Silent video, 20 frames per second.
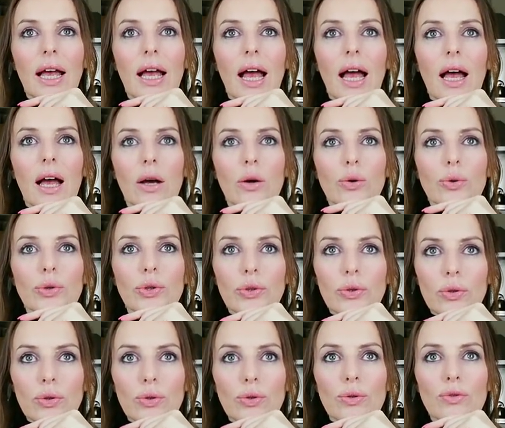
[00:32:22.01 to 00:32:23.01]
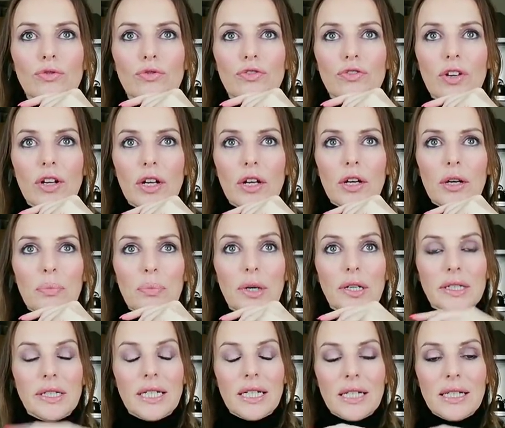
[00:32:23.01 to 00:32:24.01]
how you've
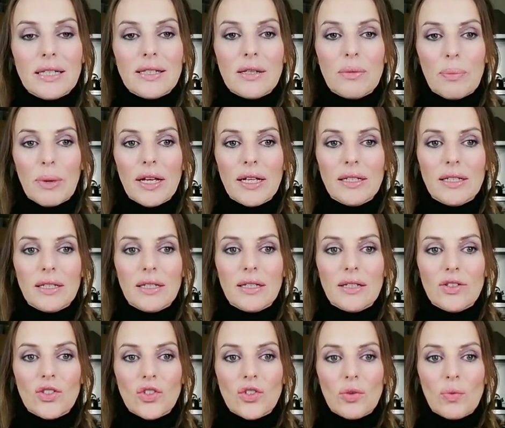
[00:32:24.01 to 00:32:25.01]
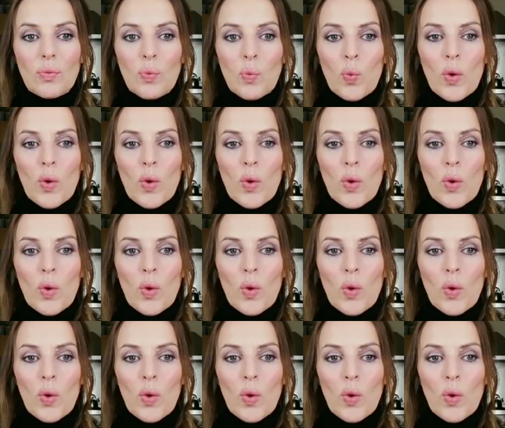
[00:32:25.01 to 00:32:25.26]
participated in some